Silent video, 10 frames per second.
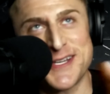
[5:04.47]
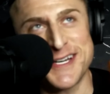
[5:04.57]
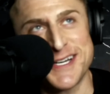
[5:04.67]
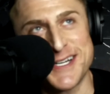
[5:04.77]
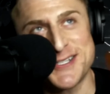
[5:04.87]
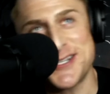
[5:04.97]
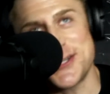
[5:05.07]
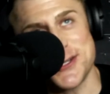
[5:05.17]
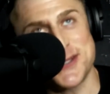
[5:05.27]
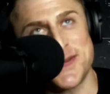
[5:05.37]

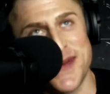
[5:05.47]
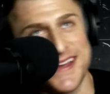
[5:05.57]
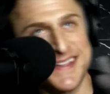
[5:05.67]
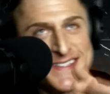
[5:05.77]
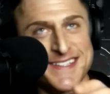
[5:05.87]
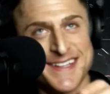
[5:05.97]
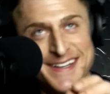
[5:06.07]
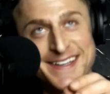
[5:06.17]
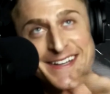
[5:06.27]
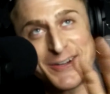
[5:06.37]
attention spans,
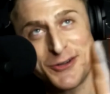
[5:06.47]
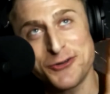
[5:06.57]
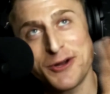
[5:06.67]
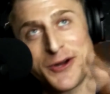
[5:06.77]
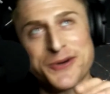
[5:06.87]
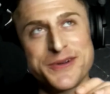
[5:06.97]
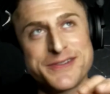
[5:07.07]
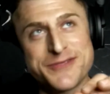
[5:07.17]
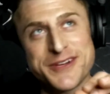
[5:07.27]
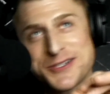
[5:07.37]
grow
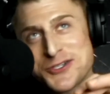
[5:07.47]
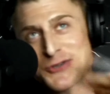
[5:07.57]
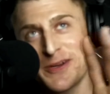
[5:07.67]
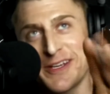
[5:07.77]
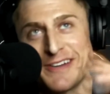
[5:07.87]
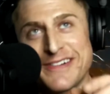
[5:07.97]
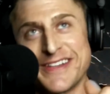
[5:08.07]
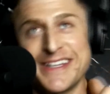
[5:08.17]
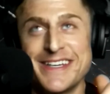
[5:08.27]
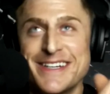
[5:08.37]
and fucking shrink
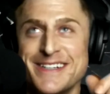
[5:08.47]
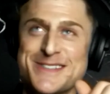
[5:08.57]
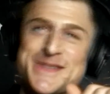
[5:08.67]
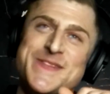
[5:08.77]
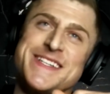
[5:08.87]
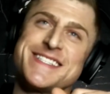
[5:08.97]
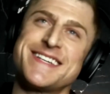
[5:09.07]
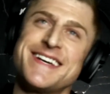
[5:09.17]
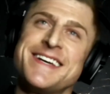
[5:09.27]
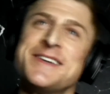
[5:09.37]
over the years. But
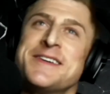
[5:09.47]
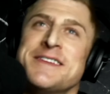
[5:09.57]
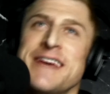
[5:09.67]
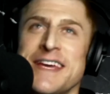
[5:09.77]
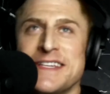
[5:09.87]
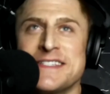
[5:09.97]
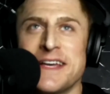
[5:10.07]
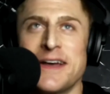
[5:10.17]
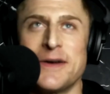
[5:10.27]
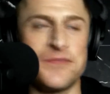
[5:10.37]

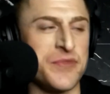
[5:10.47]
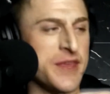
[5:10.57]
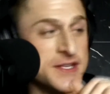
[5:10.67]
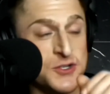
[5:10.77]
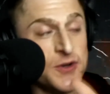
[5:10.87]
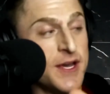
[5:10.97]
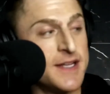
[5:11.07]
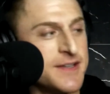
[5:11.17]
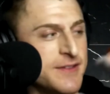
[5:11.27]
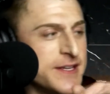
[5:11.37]
his
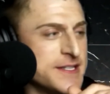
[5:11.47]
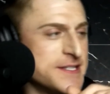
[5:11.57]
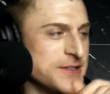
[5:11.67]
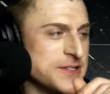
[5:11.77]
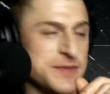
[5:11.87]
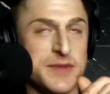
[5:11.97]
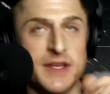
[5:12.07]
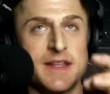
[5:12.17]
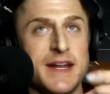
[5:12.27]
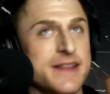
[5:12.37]
creativity is still
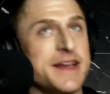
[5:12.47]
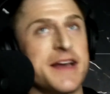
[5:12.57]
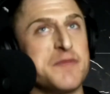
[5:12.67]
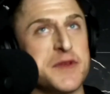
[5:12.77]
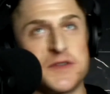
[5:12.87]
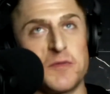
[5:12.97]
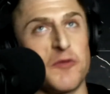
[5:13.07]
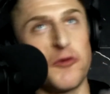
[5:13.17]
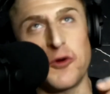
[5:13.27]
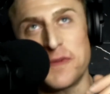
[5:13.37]
something that I think I've mentioned
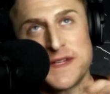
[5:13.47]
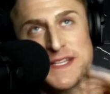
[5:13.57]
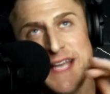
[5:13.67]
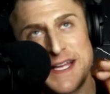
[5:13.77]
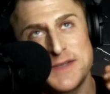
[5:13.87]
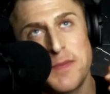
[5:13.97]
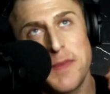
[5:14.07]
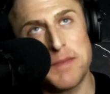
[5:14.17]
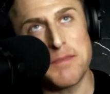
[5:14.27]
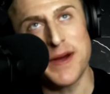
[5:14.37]
before, but it
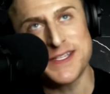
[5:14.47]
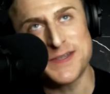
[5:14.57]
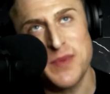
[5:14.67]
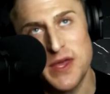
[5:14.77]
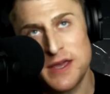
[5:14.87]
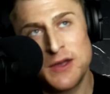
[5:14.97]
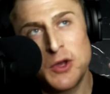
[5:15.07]
must be